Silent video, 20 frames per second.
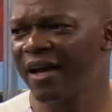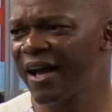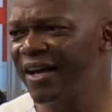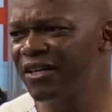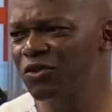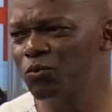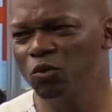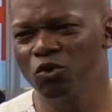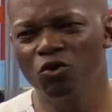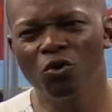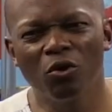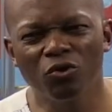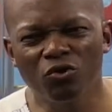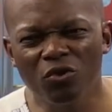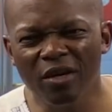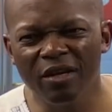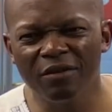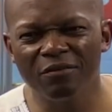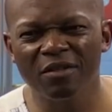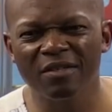Guys, would you
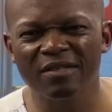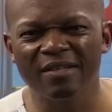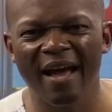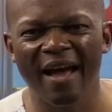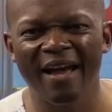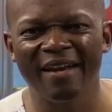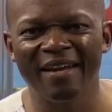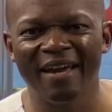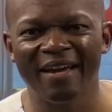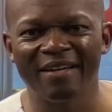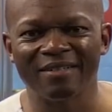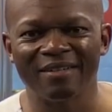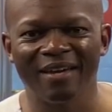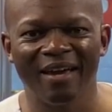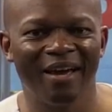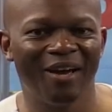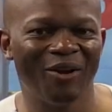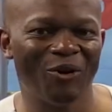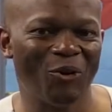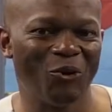also give this guy an 8?
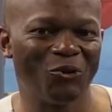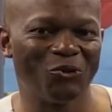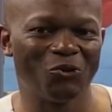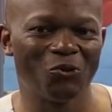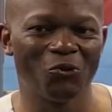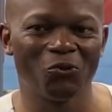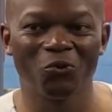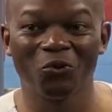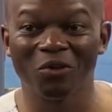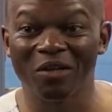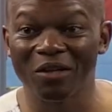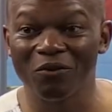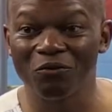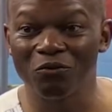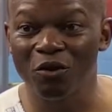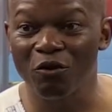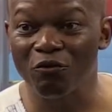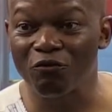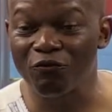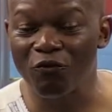Hey, no, dude, we'll give
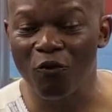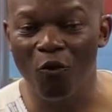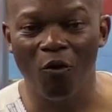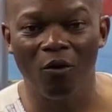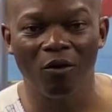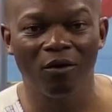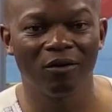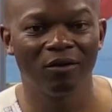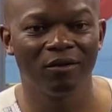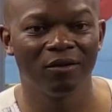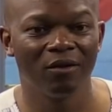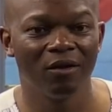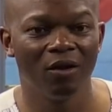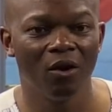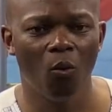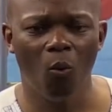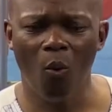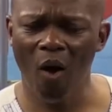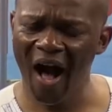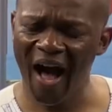you a 4.
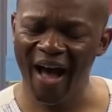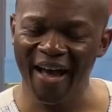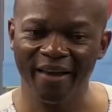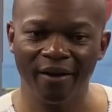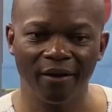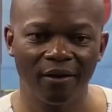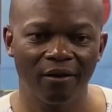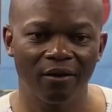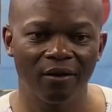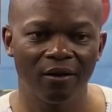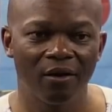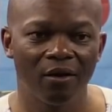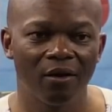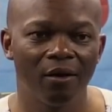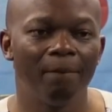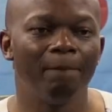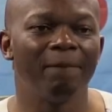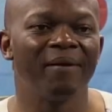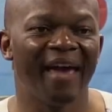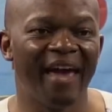Why?
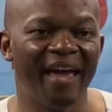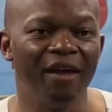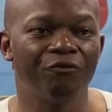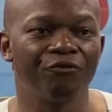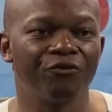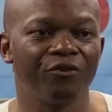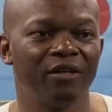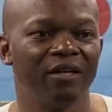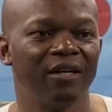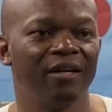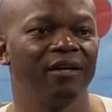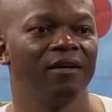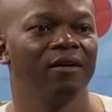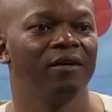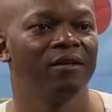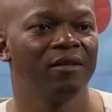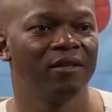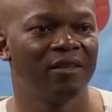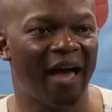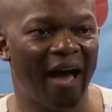Behaviorally.
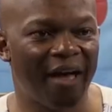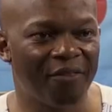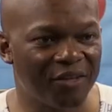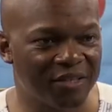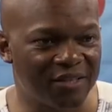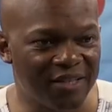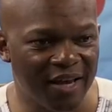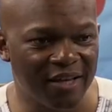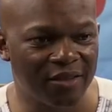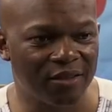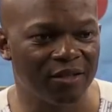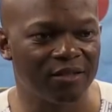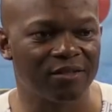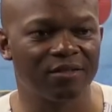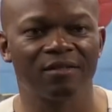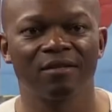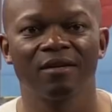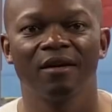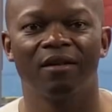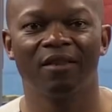The other day
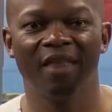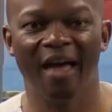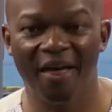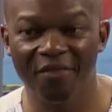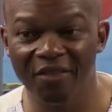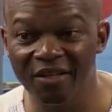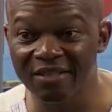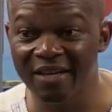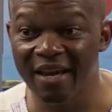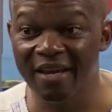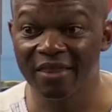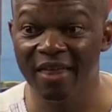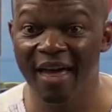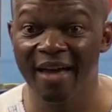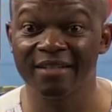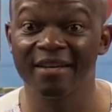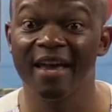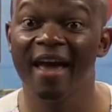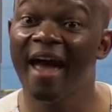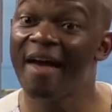this, the other day
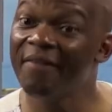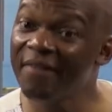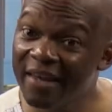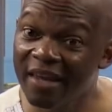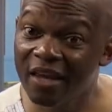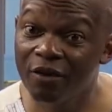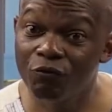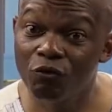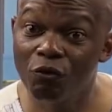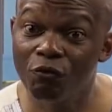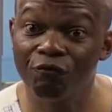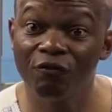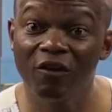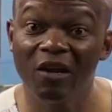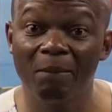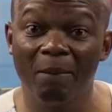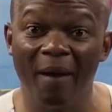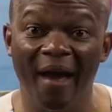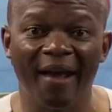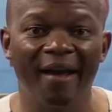that. And they give you
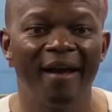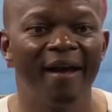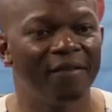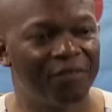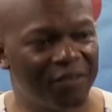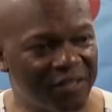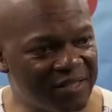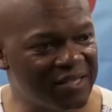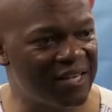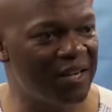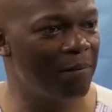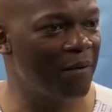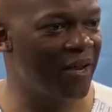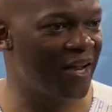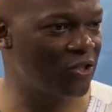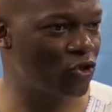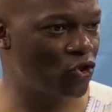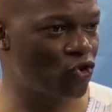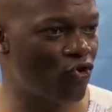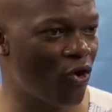feedback. The team
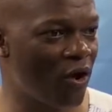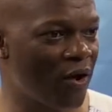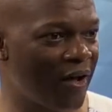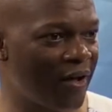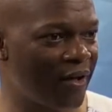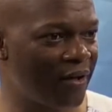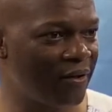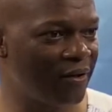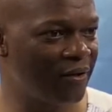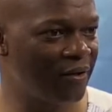gets stronger.